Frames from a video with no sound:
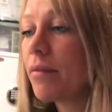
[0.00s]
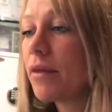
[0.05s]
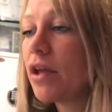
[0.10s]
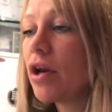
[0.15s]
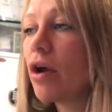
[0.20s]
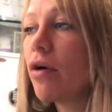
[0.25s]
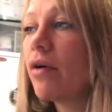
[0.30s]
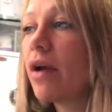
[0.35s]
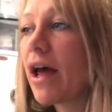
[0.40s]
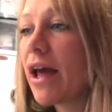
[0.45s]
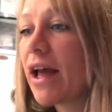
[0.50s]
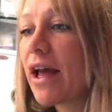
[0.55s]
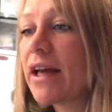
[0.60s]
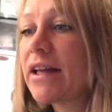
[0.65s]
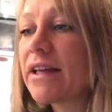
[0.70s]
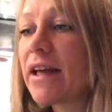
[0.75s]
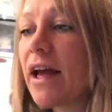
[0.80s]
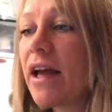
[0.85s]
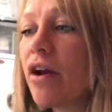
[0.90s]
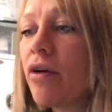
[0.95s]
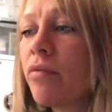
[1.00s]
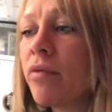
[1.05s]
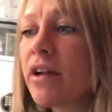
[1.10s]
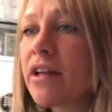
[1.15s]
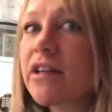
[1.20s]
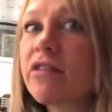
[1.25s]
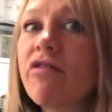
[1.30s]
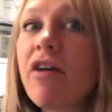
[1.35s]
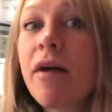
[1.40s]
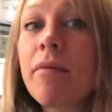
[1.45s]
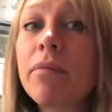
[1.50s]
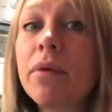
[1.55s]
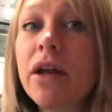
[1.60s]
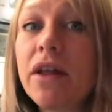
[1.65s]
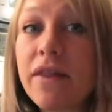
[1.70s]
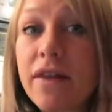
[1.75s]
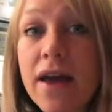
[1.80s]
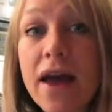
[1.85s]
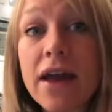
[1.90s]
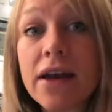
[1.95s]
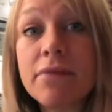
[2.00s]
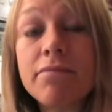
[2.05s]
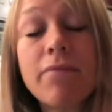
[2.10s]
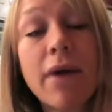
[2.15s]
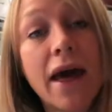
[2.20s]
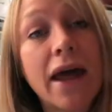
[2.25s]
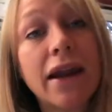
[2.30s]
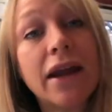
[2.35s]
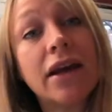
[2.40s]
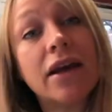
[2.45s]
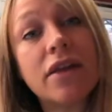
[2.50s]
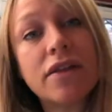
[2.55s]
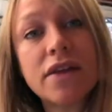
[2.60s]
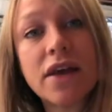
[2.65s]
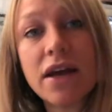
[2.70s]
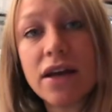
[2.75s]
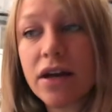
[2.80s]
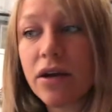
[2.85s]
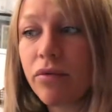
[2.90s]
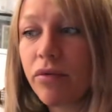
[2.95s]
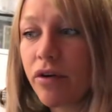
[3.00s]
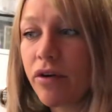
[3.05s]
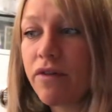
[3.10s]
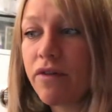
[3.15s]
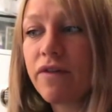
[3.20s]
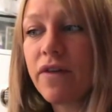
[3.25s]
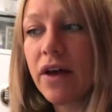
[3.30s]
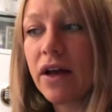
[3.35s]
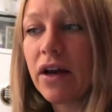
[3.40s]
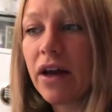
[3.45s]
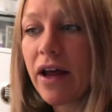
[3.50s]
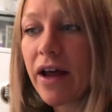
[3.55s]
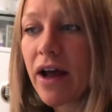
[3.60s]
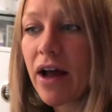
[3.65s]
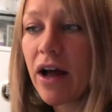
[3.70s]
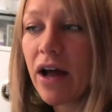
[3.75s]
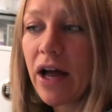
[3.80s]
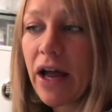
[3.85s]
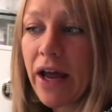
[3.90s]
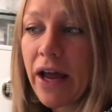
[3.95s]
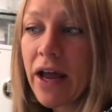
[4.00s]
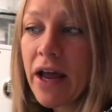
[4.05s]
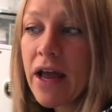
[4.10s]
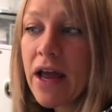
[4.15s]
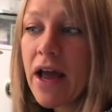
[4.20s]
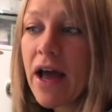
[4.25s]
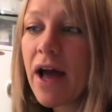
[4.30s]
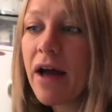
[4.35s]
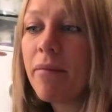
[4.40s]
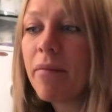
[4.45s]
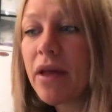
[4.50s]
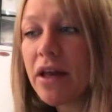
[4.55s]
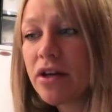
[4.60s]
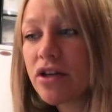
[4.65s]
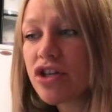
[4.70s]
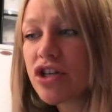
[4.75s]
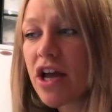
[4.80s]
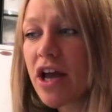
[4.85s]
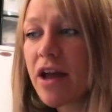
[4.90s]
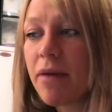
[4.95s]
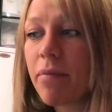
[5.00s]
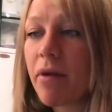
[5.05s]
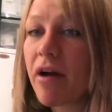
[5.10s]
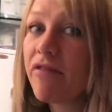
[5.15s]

You know, like I say, I don't want to scramble at the end and panic at the end. I want to feel like I am in shape.